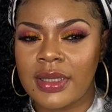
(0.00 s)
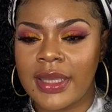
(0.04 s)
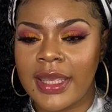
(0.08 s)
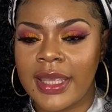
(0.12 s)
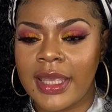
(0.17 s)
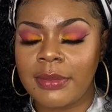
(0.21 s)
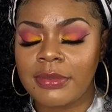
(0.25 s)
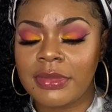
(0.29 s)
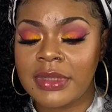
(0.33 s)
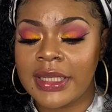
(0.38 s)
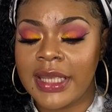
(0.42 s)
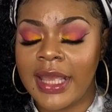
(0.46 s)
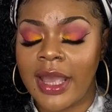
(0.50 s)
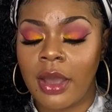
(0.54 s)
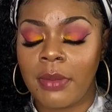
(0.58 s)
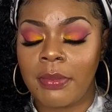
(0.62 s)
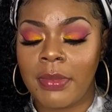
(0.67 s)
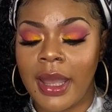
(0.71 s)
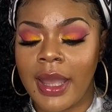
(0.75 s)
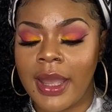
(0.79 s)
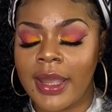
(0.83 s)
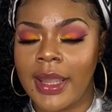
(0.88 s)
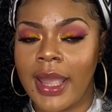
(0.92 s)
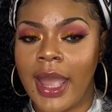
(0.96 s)
empty out
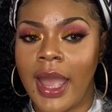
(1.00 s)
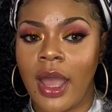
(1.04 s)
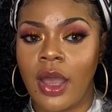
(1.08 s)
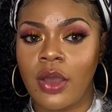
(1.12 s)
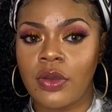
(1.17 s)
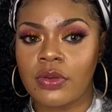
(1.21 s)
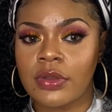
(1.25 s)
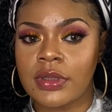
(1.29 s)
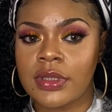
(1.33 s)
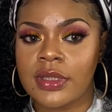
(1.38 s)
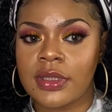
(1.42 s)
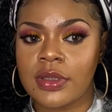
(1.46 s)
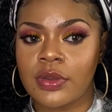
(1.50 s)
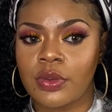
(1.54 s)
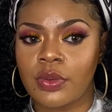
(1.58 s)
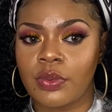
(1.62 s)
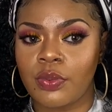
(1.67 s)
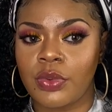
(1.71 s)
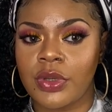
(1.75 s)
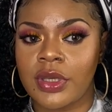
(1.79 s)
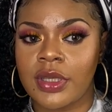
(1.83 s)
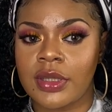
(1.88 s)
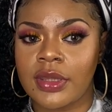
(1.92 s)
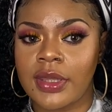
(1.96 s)
my house
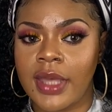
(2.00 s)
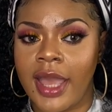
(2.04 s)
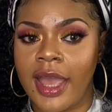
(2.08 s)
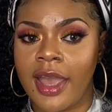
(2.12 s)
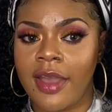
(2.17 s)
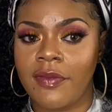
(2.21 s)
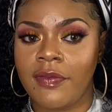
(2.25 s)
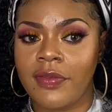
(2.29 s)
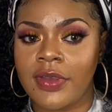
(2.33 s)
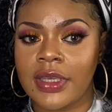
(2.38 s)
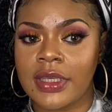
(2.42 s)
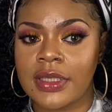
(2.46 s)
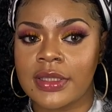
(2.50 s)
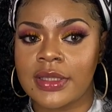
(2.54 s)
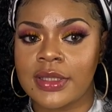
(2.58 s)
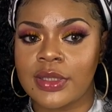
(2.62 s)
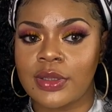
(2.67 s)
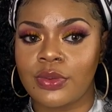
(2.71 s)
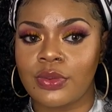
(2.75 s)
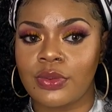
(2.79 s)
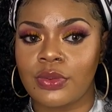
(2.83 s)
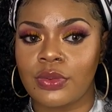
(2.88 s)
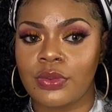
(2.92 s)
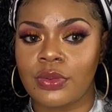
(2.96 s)
with having
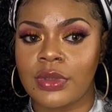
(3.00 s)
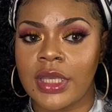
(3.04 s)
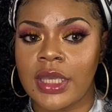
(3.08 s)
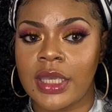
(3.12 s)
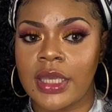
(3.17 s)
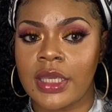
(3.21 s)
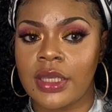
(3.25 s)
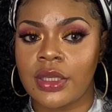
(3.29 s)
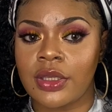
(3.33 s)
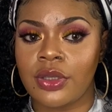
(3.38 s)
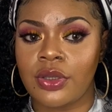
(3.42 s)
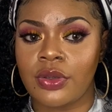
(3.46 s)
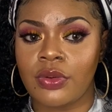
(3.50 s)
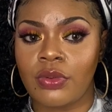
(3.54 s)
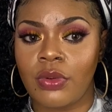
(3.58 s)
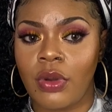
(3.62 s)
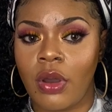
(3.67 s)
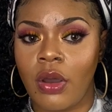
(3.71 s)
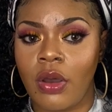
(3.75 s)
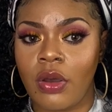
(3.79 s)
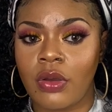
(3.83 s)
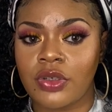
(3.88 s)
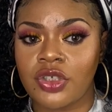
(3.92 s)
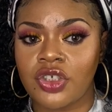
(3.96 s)
to get
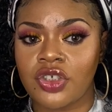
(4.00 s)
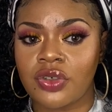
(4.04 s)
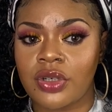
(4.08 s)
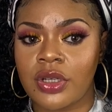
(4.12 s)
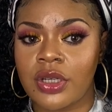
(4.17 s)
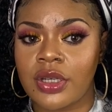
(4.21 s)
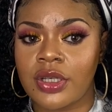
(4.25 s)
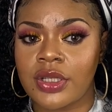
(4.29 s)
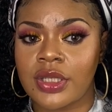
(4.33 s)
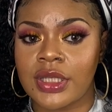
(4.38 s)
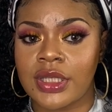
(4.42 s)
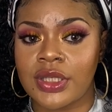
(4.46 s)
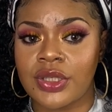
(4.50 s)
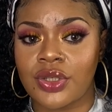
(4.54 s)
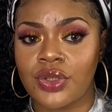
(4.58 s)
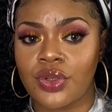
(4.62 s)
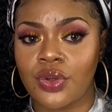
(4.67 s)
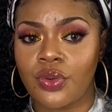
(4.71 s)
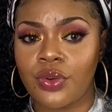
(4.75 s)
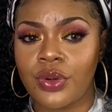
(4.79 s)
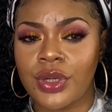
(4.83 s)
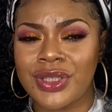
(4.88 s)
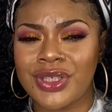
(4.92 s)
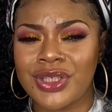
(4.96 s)
U-Haul trucks and
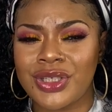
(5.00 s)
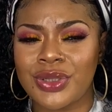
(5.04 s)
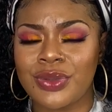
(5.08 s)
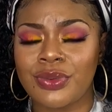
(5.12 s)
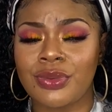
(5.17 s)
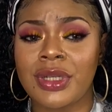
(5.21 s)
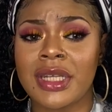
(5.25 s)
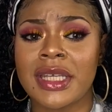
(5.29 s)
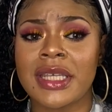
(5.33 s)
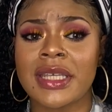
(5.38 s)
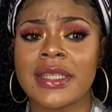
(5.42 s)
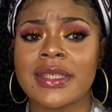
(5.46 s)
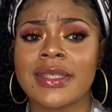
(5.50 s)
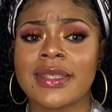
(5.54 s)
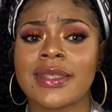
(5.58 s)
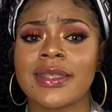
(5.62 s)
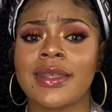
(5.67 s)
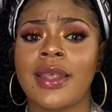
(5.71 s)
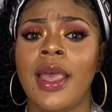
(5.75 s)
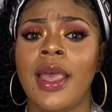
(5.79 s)
storage units.